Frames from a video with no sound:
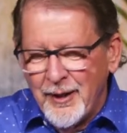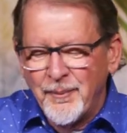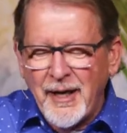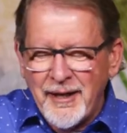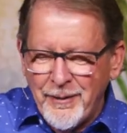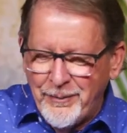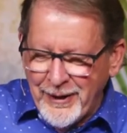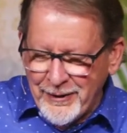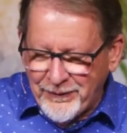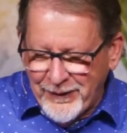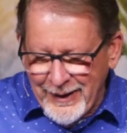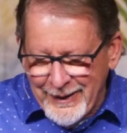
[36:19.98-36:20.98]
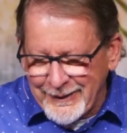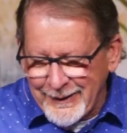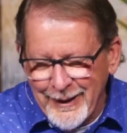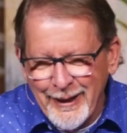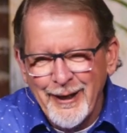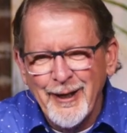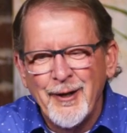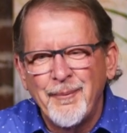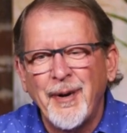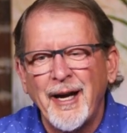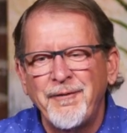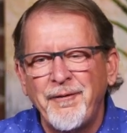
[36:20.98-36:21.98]
by
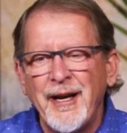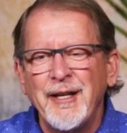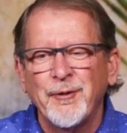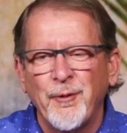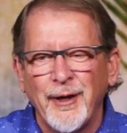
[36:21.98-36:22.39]
faith,